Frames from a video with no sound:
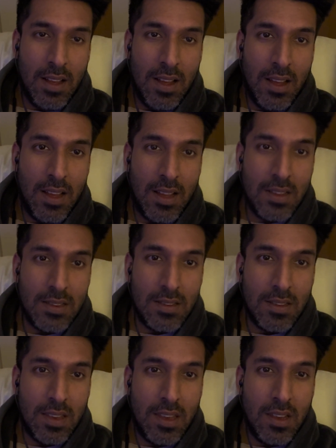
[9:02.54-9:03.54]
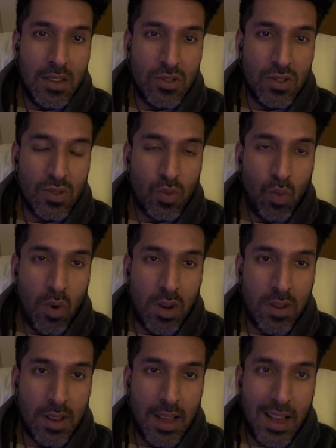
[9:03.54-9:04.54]
And here's just
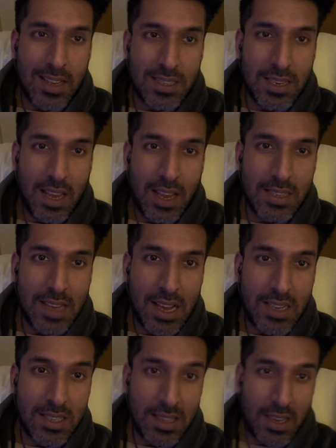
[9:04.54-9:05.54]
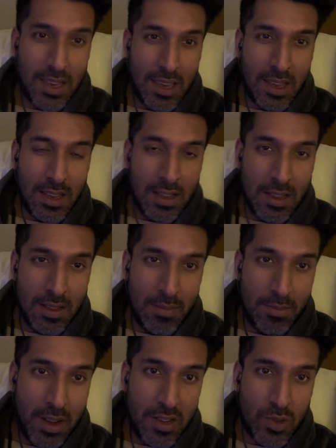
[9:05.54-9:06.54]
one last test, actually.
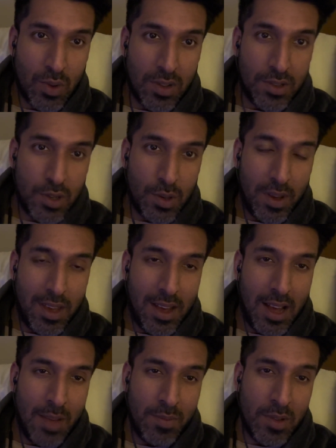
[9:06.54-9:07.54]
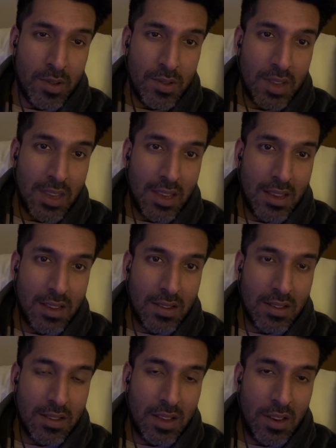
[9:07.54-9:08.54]
Might as well do it. I'm using
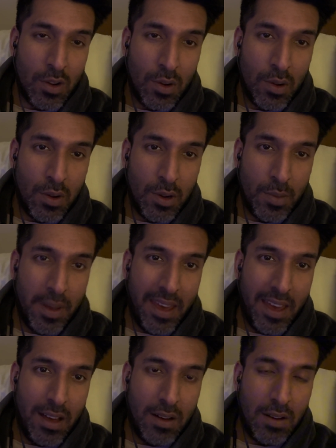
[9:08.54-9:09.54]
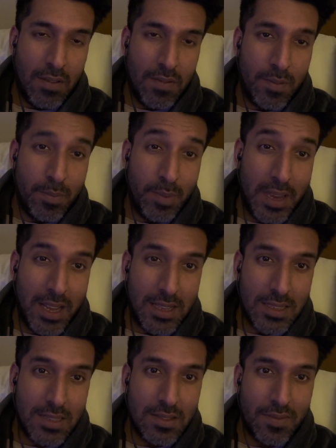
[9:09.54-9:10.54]
an old pair of
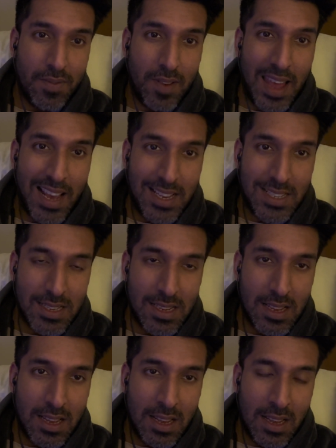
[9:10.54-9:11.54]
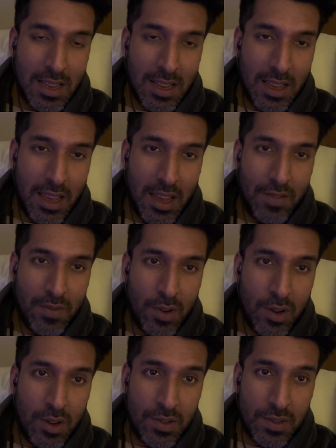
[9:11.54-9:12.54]
Beats Flex
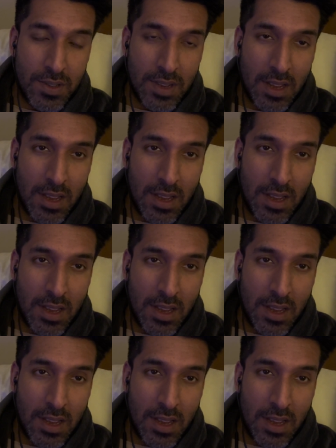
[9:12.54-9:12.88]
headphones.